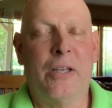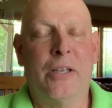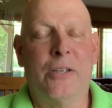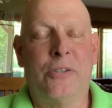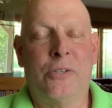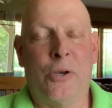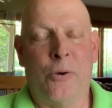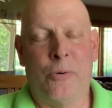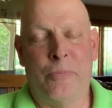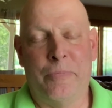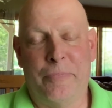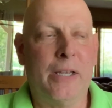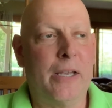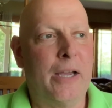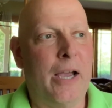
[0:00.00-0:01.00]
So
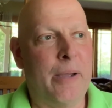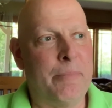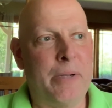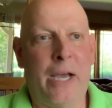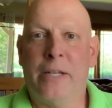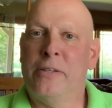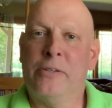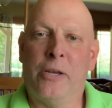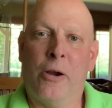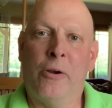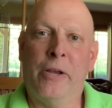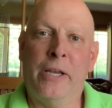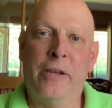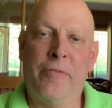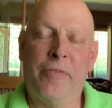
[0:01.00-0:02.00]
I'm not
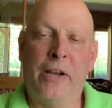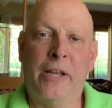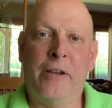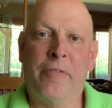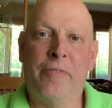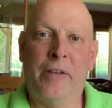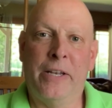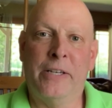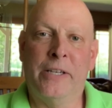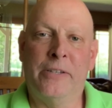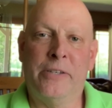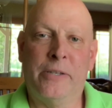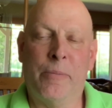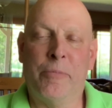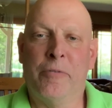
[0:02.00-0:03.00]
sorry if I offended
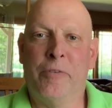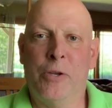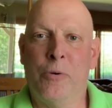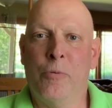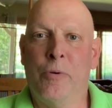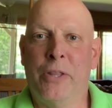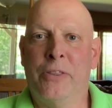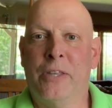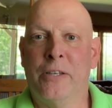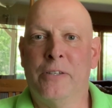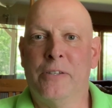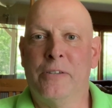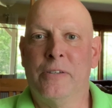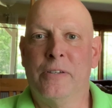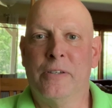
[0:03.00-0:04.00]
some of you with this.